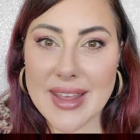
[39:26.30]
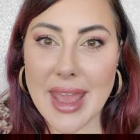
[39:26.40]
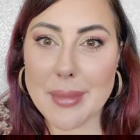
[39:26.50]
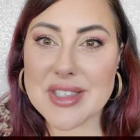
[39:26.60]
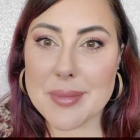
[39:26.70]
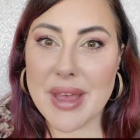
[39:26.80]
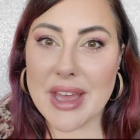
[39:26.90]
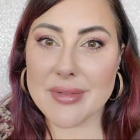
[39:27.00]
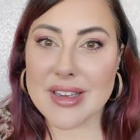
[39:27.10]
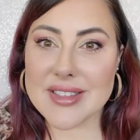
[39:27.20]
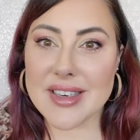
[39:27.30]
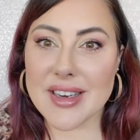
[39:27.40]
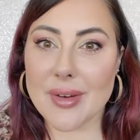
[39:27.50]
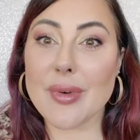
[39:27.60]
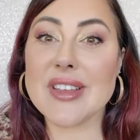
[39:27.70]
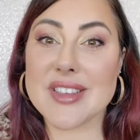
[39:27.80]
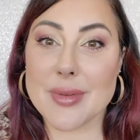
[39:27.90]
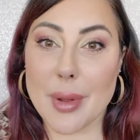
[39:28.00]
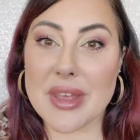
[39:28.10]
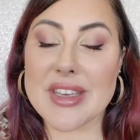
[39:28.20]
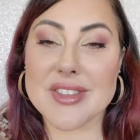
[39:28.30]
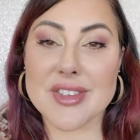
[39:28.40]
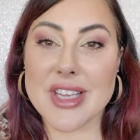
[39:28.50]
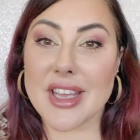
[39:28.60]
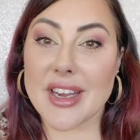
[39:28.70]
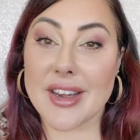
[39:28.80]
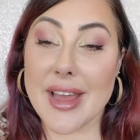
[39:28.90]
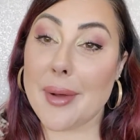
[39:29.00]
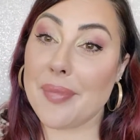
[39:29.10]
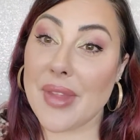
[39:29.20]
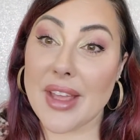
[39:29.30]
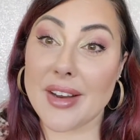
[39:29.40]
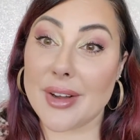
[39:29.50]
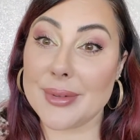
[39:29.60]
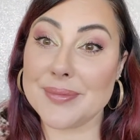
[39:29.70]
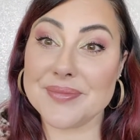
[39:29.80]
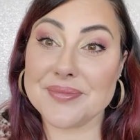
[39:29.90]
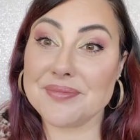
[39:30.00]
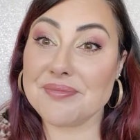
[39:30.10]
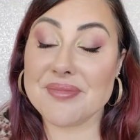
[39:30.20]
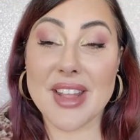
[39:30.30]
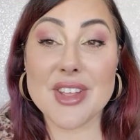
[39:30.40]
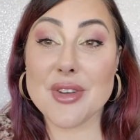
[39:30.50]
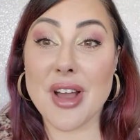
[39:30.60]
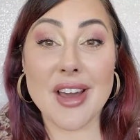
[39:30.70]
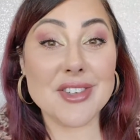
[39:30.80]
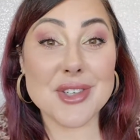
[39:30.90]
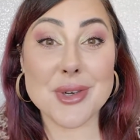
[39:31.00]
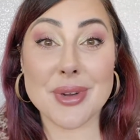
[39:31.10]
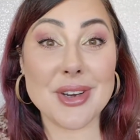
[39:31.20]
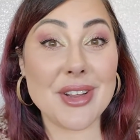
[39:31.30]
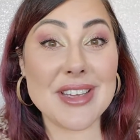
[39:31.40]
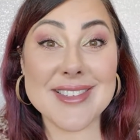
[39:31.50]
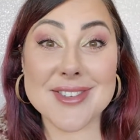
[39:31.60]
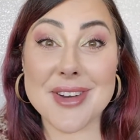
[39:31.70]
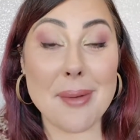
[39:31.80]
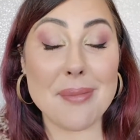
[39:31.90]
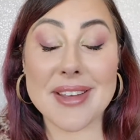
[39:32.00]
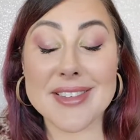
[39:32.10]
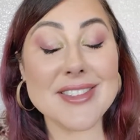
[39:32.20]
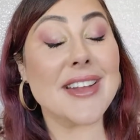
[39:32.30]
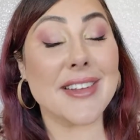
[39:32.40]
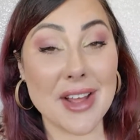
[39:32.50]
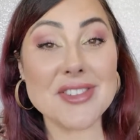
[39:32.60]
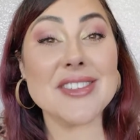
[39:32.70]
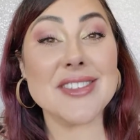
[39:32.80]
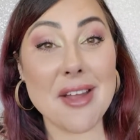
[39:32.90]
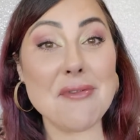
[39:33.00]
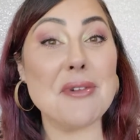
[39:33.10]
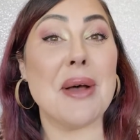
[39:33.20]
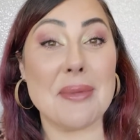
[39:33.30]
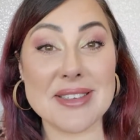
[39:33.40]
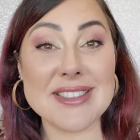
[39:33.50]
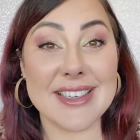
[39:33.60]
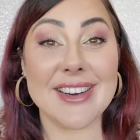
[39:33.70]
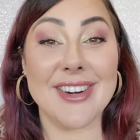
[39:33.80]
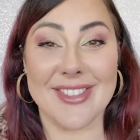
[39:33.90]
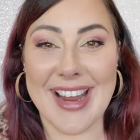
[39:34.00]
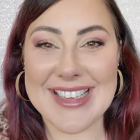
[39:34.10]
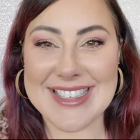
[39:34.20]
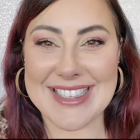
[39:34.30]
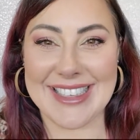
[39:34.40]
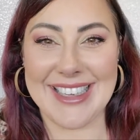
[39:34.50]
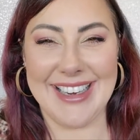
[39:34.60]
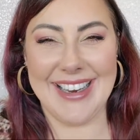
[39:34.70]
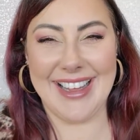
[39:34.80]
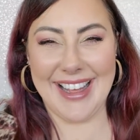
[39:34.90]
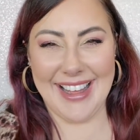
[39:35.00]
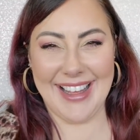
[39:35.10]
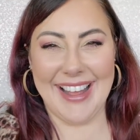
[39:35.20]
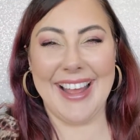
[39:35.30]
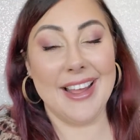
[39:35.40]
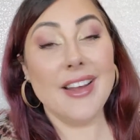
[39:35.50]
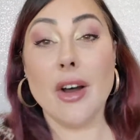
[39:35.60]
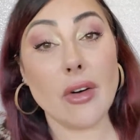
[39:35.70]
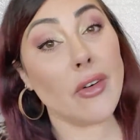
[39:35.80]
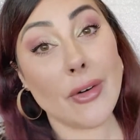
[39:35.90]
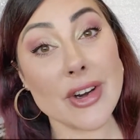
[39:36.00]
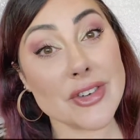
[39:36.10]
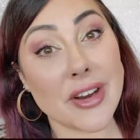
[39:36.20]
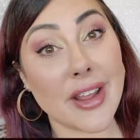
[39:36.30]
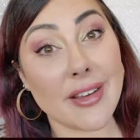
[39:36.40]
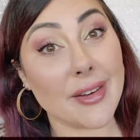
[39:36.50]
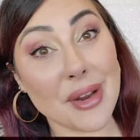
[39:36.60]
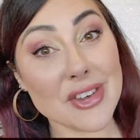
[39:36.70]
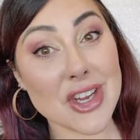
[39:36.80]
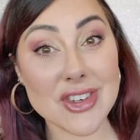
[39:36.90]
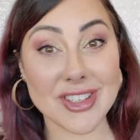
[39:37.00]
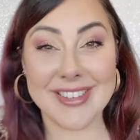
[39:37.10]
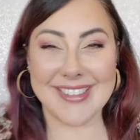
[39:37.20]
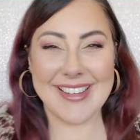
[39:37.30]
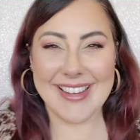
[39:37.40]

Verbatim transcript: Gabby's in bed, resting while my kids are taking a nap. I know. You got to, when your kids are napping, it's like, now's the time for mama to get her rest in. Or a drink. I'm not judging.